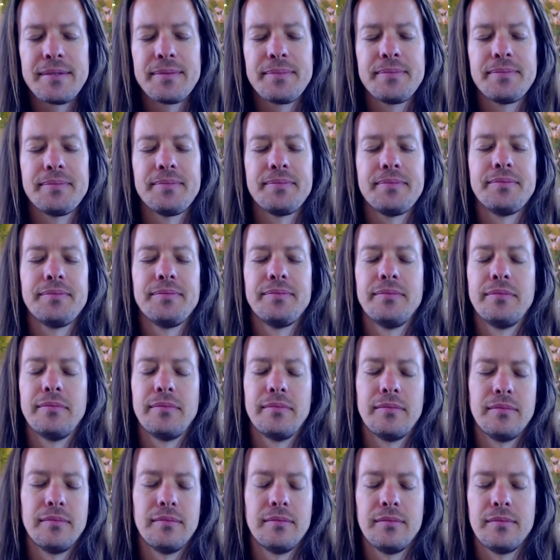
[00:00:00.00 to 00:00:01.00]

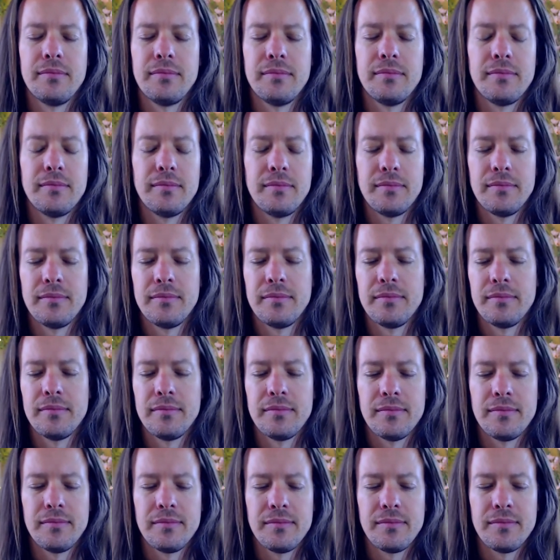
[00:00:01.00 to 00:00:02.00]

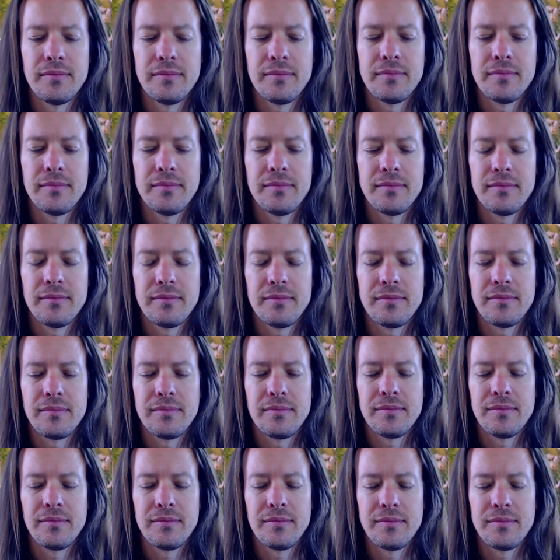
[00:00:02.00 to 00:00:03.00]

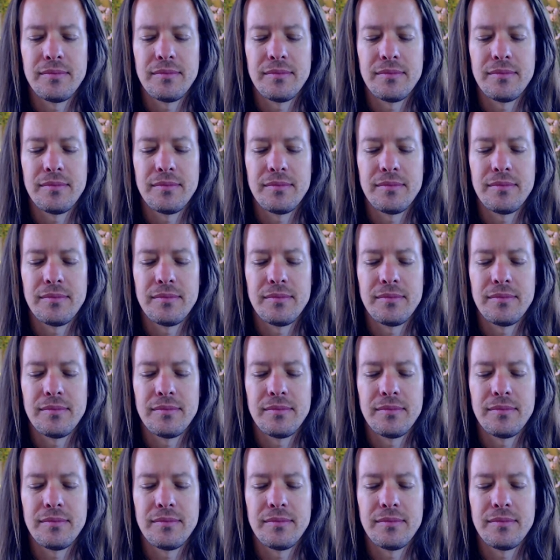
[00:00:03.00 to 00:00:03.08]
Nobody speaks.